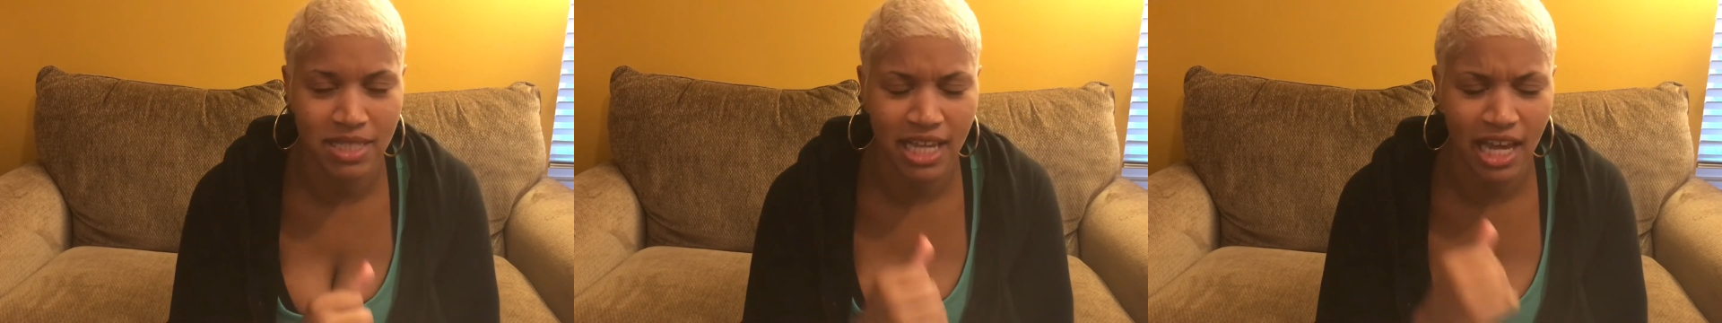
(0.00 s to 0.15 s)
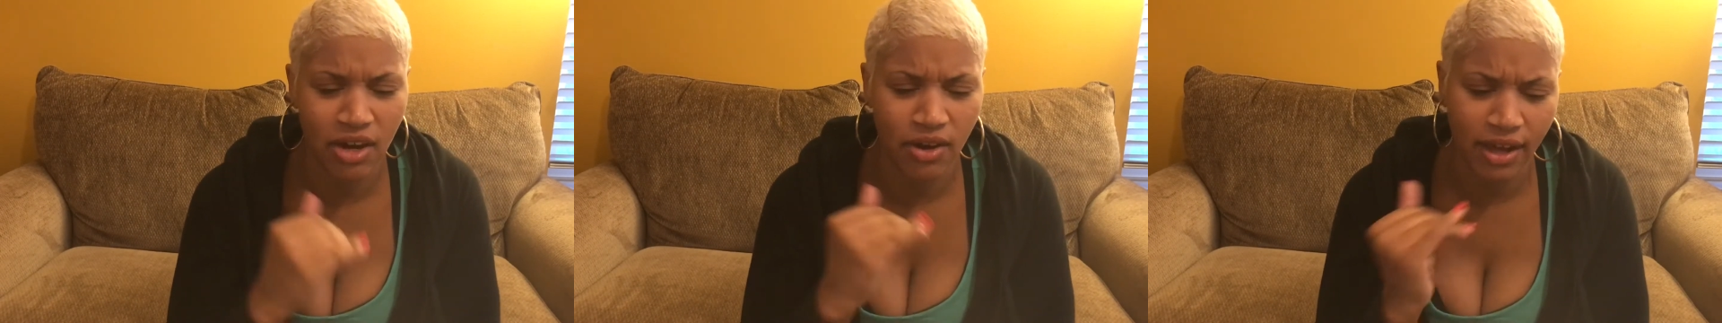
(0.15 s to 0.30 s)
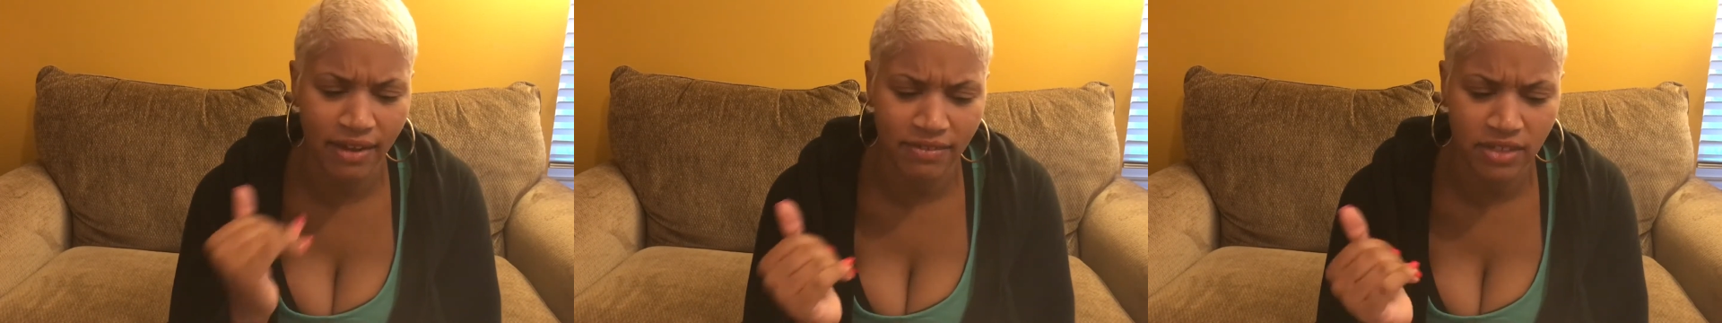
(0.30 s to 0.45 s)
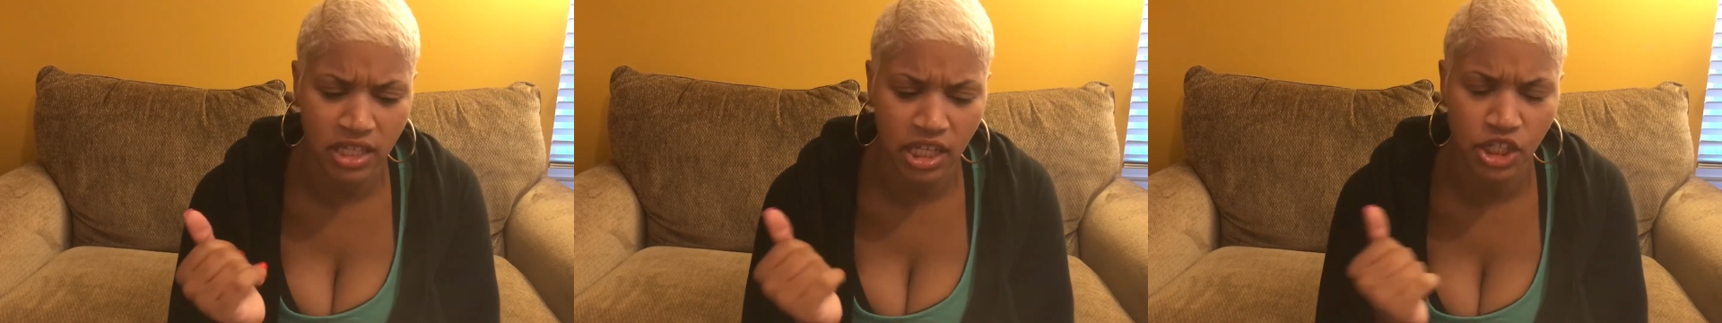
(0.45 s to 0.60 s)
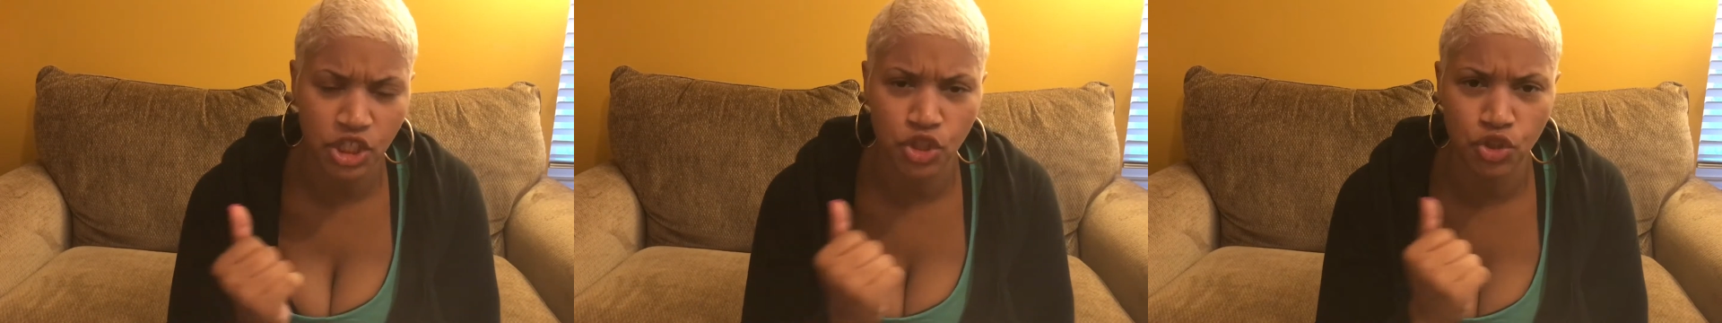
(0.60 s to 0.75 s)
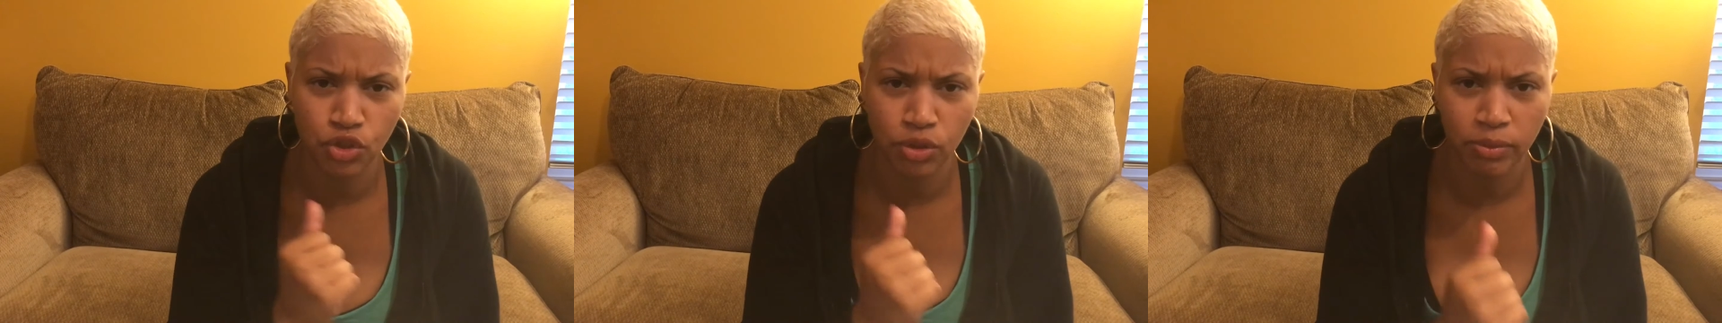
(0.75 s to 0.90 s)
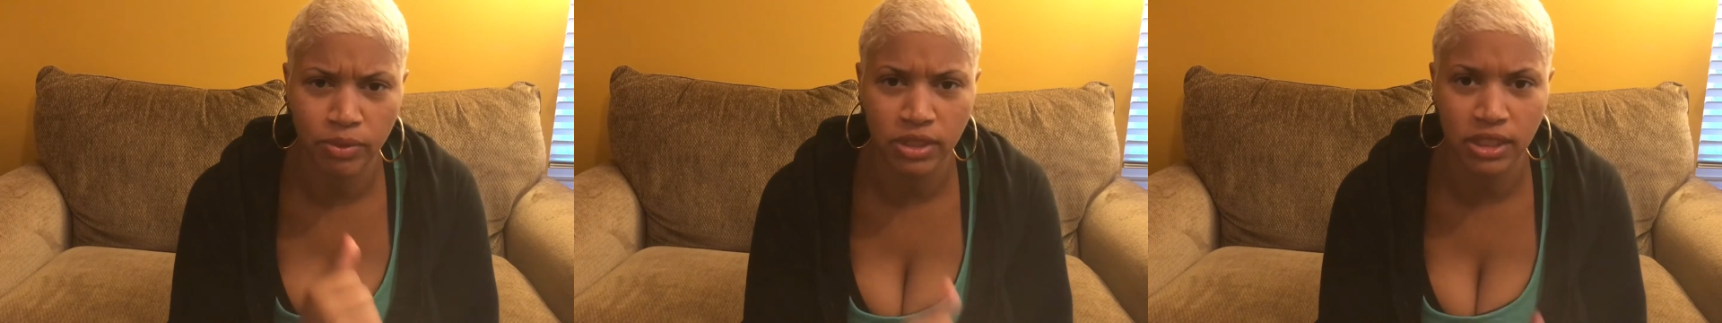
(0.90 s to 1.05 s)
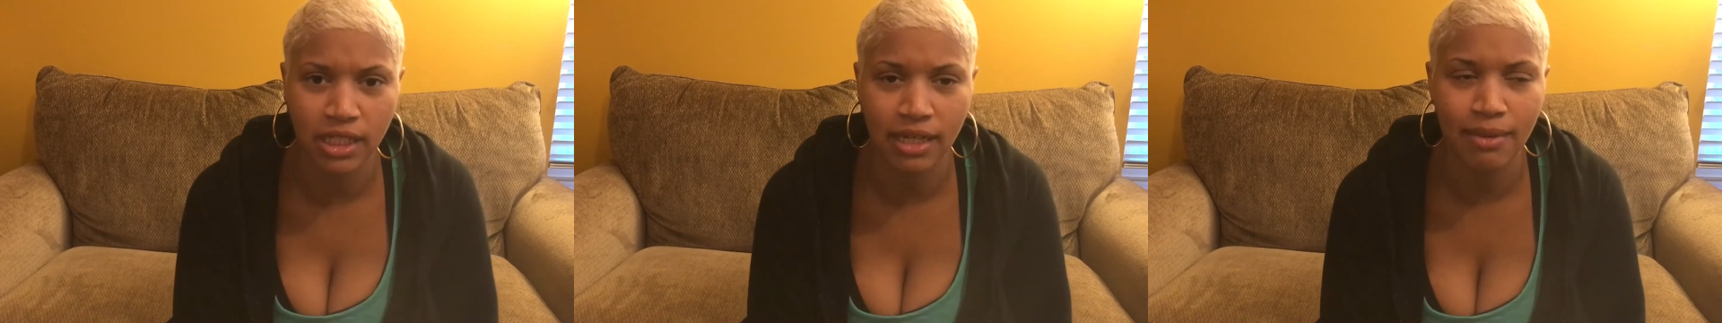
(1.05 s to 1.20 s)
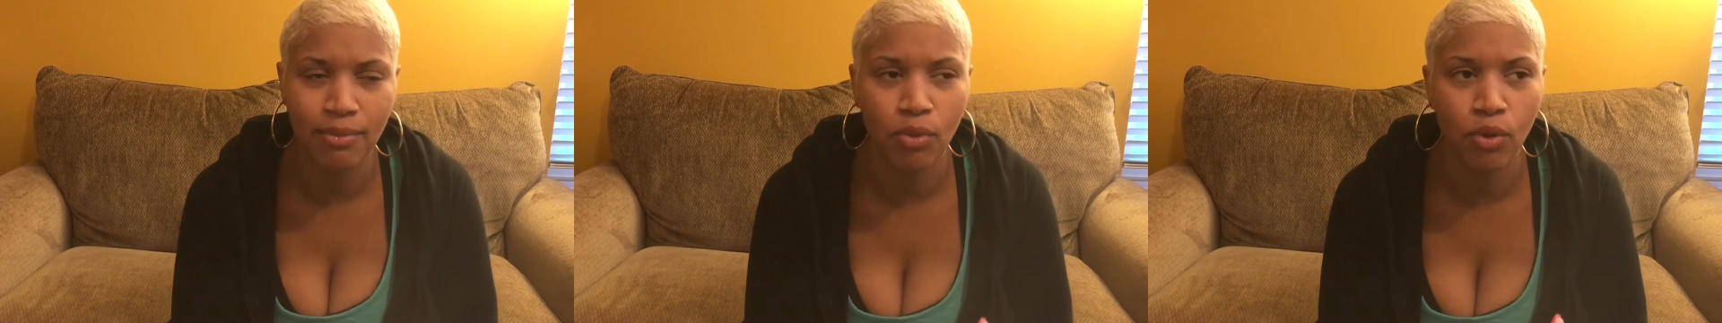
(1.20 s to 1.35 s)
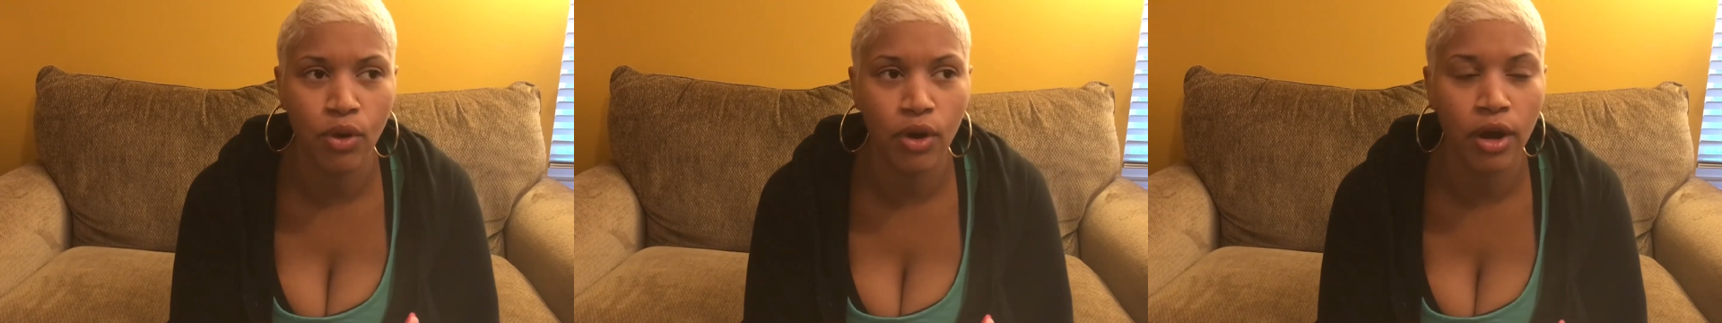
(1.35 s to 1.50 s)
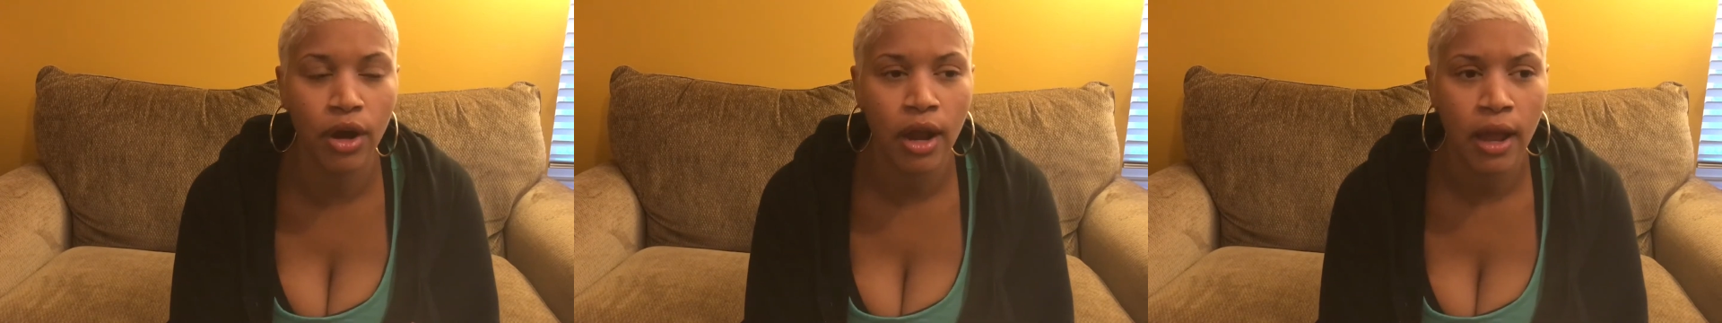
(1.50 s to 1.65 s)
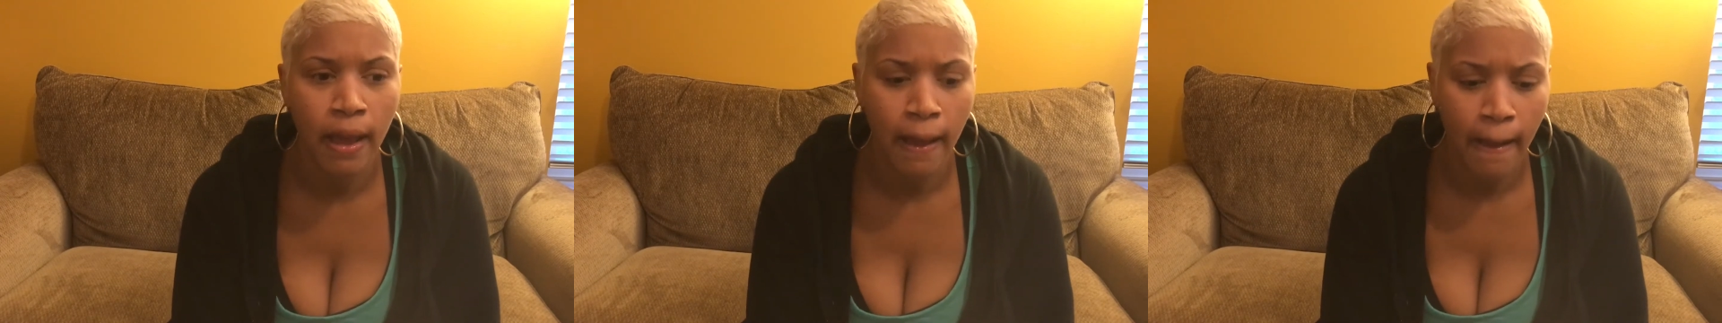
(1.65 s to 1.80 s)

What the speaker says: I don't have to take chewables anymore,